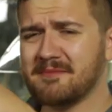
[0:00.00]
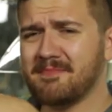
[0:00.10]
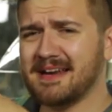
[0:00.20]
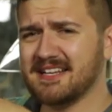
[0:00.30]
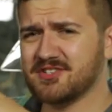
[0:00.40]
a
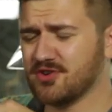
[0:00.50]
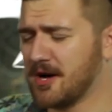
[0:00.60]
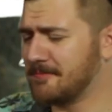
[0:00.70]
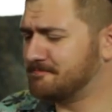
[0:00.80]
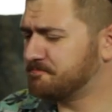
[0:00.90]
bendy
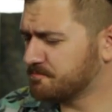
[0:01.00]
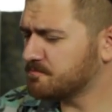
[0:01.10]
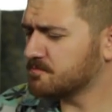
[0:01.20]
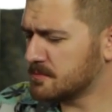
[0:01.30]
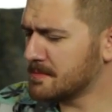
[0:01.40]
straw.
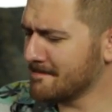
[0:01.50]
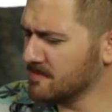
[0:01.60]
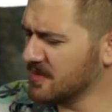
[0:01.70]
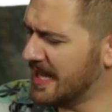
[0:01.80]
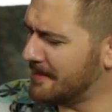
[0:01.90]

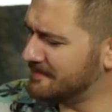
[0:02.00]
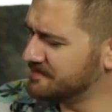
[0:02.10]
Yeah,